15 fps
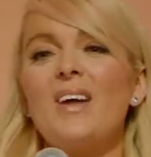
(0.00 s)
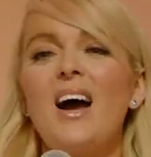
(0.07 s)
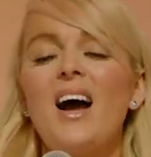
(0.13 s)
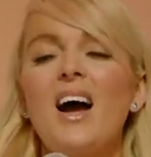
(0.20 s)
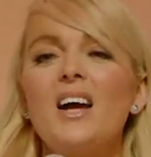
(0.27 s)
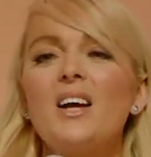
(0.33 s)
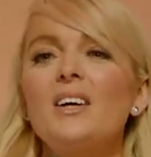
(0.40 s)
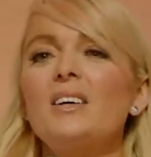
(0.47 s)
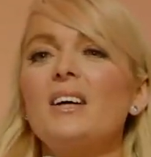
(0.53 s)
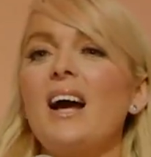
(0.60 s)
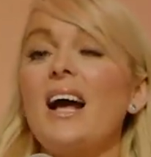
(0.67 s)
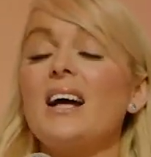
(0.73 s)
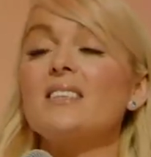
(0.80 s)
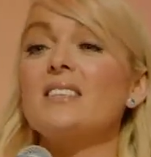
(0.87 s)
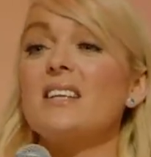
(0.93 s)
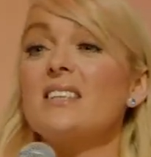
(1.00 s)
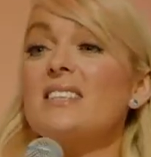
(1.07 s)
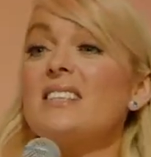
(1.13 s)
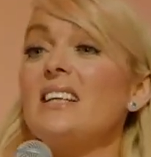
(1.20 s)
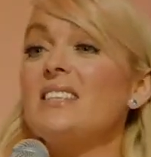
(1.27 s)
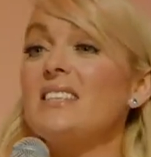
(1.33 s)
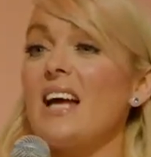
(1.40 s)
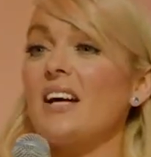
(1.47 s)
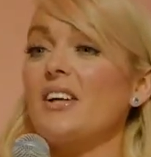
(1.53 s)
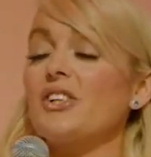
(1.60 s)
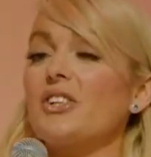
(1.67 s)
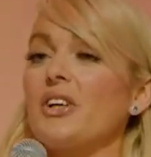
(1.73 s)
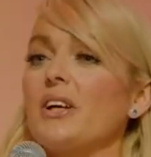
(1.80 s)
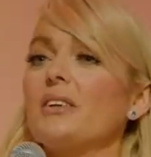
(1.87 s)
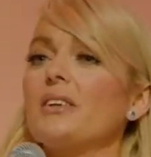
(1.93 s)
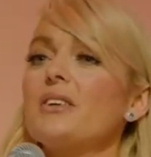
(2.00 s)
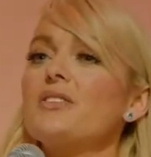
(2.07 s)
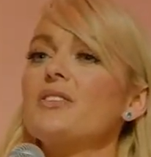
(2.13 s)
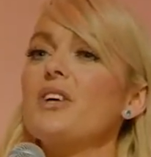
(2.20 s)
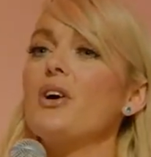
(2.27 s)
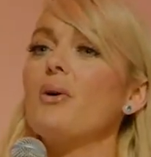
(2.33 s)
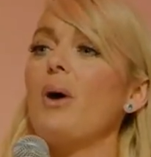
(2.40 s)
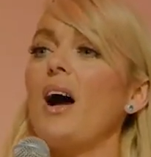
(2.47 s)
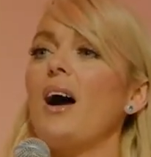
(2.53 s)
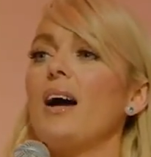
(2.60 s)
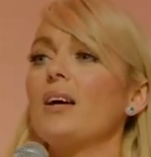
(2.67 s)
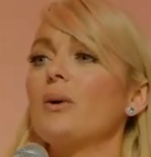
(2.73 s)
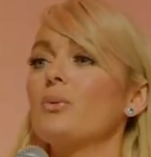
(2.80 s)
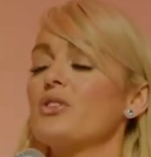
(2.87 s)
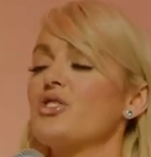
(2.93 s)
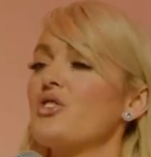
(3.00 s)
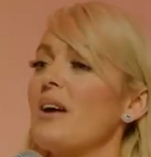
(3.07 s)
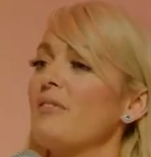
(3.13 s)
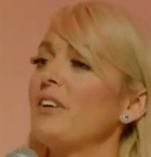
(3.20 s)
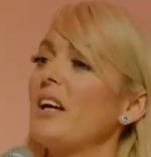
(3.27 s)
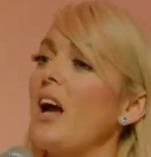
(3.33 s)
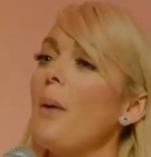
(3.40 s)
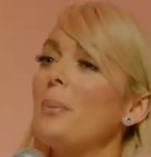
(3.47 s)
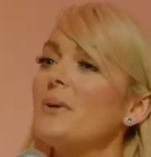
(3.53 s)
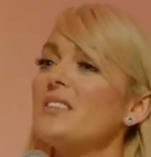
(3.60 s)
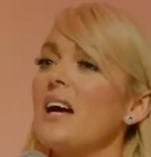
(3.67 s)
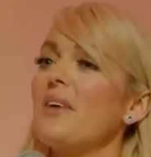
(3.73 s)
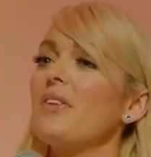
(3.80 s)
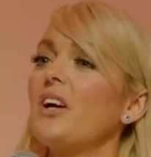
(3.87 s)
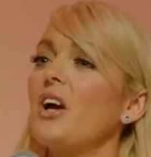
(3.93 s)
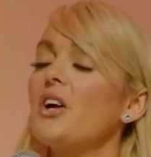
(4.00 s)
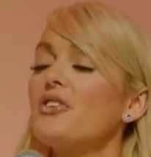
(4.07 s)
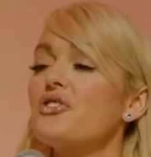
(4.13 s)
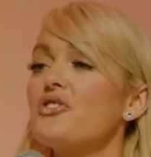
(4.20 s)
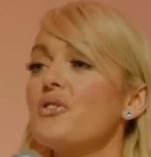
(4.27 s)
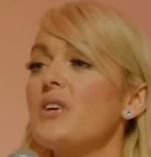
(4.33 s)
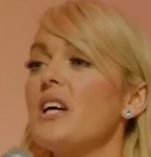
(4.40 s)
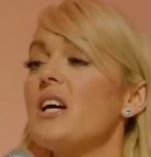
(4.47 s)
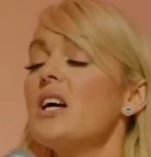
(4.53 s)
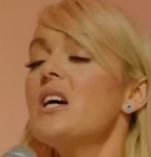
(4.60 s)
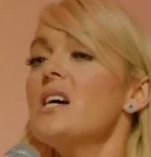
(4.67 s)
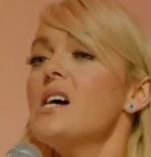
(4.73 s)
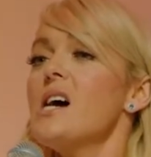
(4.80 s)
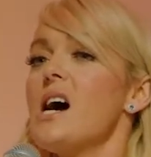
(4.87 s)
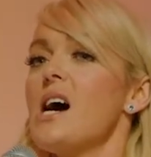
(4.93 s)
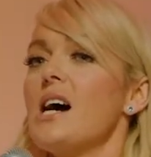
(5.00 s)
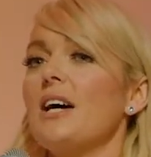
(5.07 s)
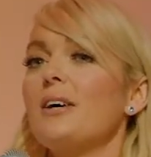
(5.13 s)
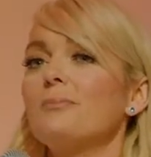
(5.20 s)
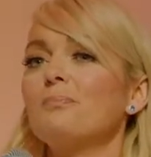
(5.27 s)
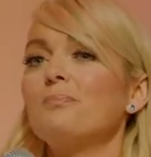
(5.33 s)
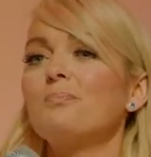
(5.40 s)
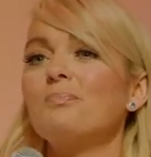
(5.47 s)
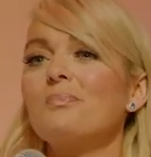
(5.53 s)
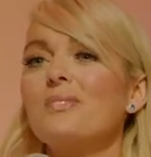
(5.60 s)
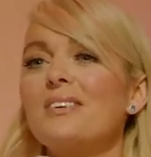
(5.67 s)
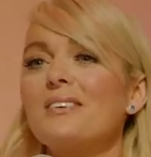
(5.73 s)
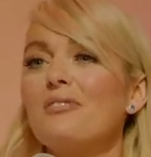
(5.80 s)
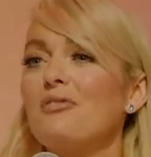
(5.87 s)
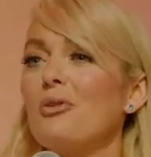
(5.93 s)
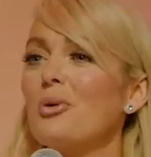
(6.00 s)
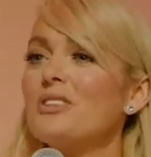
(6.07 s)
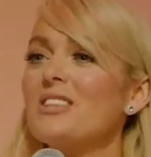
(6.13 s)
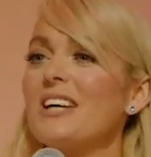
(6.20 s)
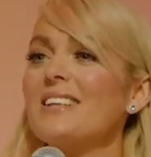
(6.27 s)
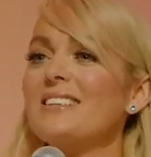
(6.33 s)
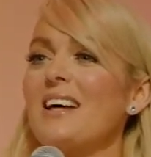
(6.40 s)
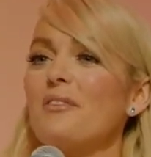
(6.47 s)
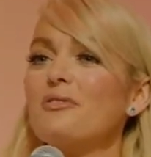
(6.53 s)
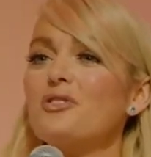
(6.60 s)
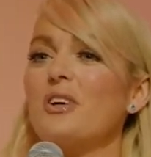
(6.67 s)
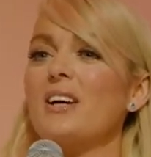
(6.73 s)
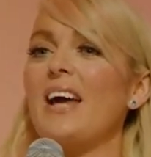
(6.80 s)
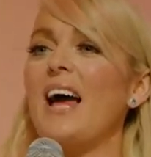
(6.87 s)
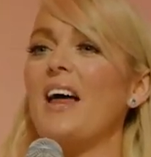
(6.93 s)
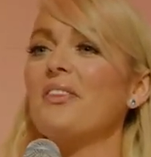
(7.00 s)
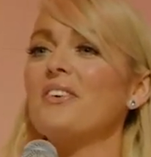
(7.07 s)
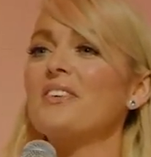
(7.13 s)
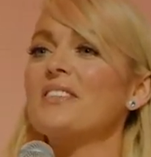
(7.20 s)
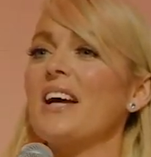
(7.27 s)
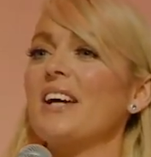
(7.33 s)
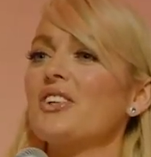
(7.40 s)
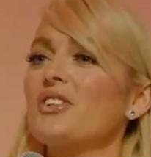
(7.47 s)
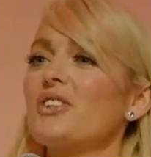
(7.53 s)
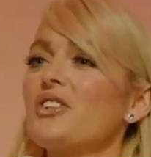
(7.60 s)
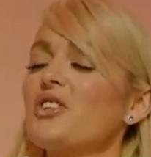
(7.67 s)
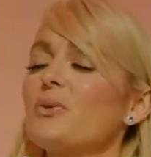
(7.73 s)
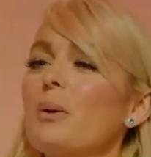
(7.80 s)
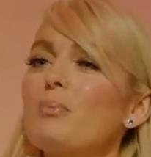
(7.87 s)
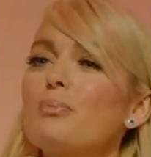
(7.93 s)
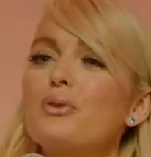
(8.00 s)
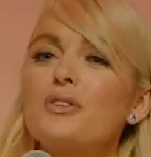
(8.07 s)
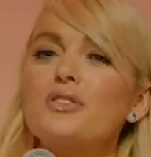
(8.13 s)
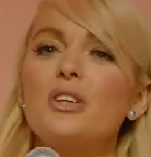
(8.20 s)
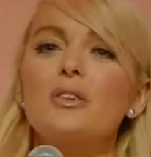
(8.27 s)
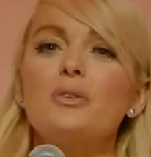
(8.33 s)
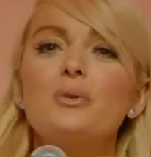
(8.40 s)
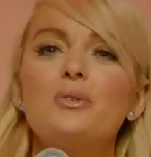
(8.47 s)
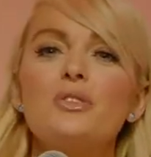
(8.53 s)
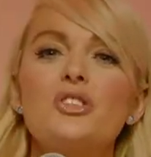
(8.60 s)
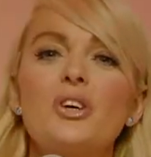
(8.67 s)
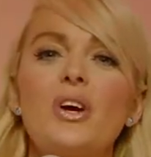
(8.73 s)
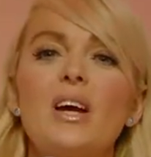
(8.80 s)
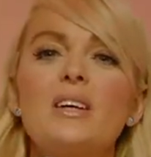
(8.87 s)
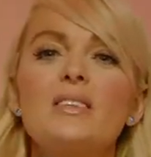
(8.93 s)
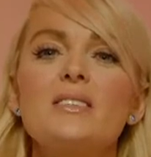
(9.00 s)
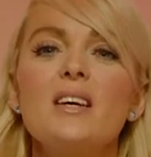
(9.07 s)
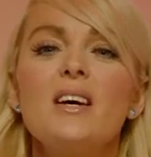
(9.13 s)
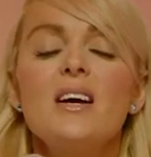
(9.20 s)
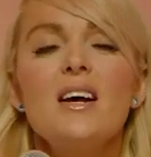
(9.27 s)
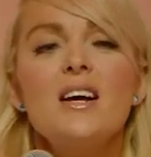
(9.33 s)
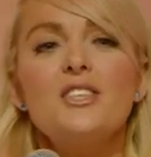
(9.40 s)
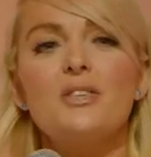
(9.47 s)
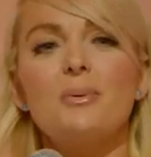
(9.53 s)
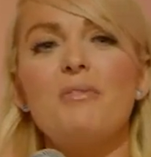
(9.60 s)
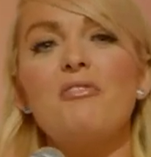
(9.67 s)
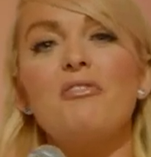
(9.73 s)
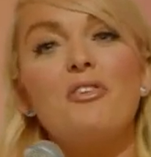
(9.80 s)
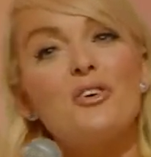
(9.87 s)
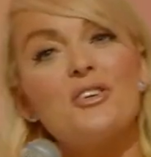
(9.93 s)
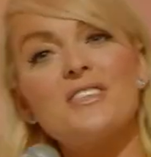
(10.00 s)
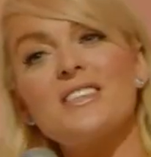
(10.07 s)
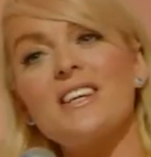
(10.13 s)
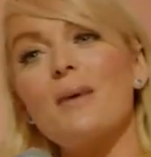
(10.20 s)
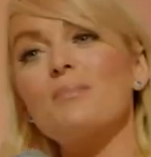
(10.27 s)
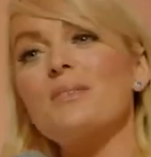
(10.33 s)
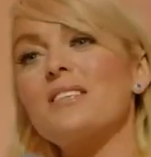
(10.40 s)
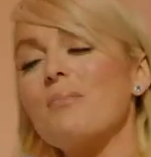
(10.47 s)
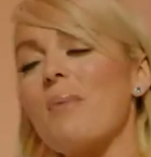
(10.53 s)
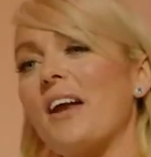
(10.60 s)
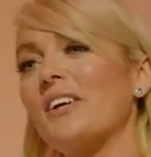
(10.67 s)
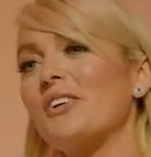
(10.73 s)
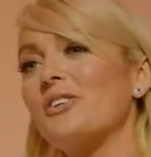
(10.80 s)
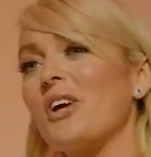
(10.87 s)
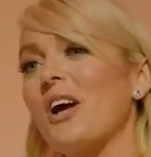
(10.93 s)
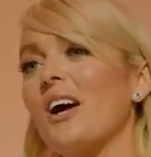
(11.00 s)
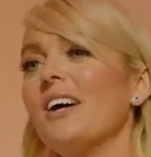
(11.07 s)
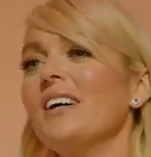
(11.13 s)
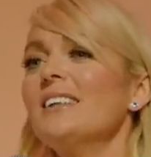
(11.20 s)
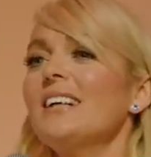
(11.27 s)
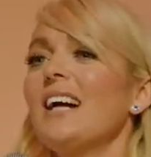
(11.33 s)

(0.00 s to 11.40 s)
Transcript: I had a C-section, so I was travelling up and down the country 4 days after I had the section, doing product launches, doing first steps to manager.